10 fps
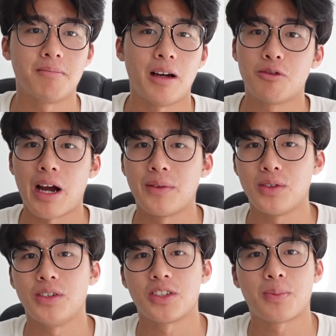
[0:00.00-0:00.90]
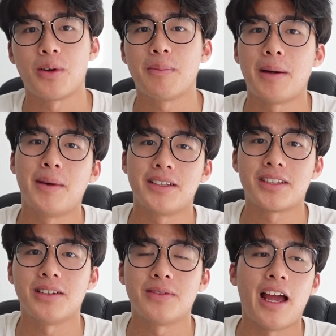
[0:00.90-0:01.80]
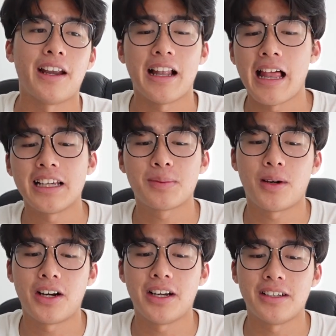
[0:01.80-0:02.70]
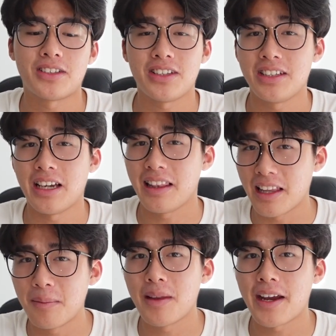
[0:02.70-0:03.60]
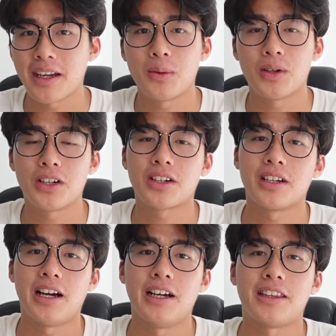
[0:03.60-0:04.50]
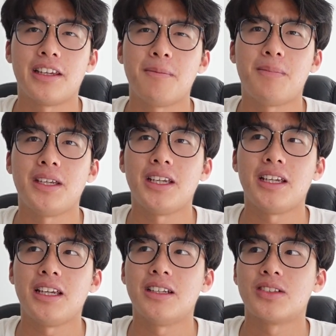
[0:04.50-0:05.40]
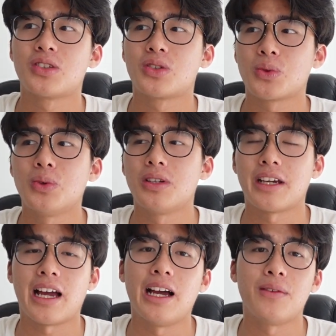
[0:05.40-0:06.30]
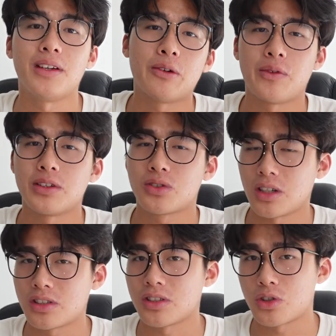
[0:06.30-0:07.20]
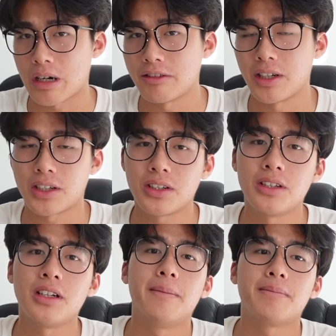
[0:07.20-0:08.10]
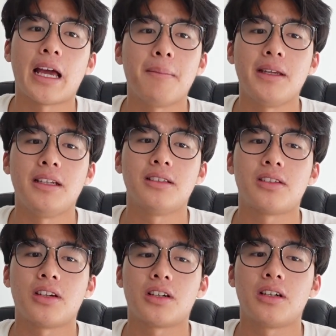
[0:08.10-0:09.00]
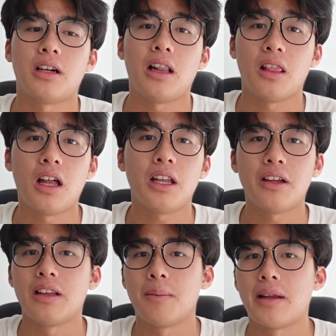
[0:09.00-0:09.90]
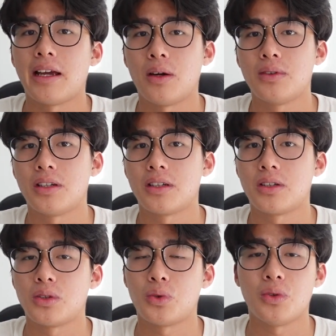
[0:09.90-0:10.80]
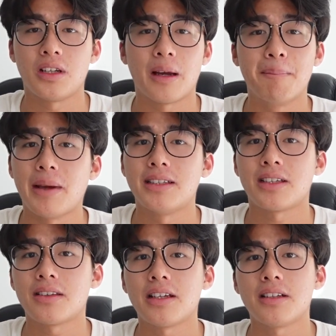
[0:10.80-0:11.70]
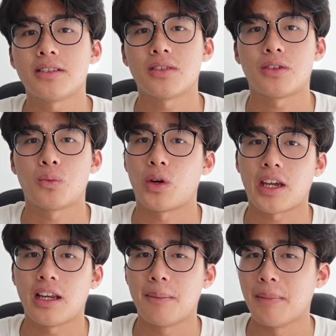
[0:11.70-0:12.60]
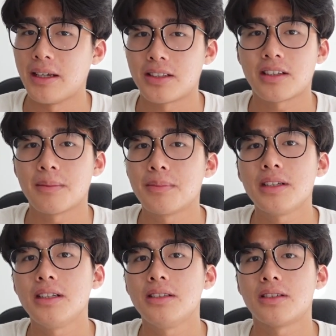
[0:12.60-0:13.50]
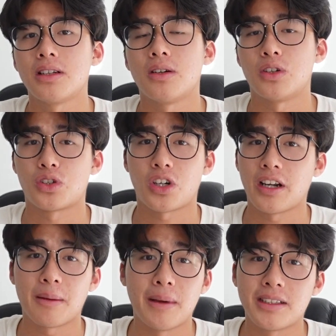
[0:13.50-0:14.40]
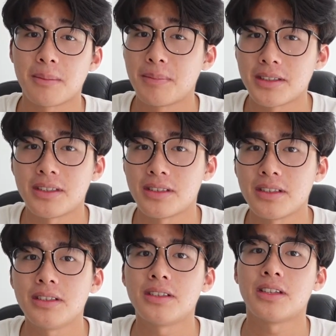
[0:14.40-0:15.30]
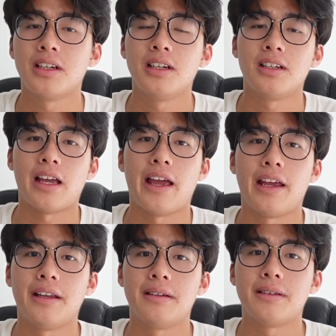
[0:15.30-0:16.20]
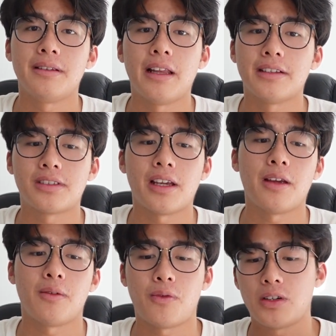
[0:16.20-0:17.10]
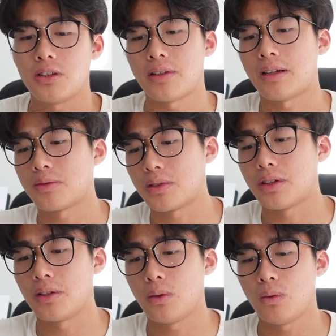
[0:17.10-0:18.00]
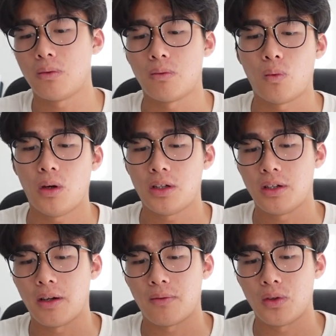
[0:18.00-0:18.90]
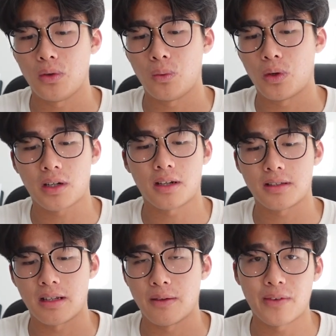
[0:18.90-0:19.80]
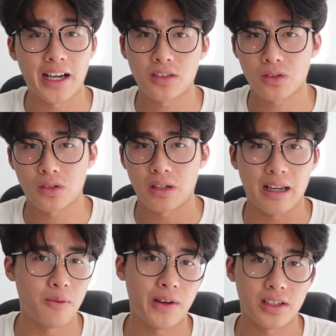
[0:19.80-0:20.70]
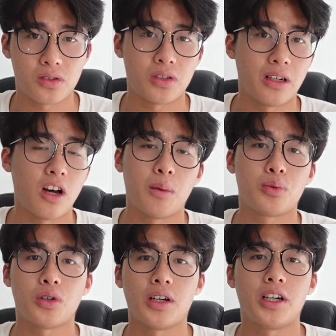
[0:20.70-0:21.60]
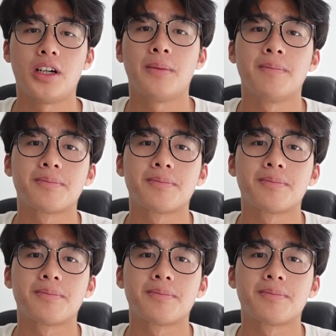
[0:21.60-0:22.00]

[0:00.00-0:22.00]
arrived to this point by myself. And the last part is the alumni network. I think being in a school like Ivey with such a track record, that means there are a lot of alumni out there that are doing amazing things, working in amazing companies, or starting amazing businesses. And let's say further down the road, whether if you work as an advisor, an investor, an operator,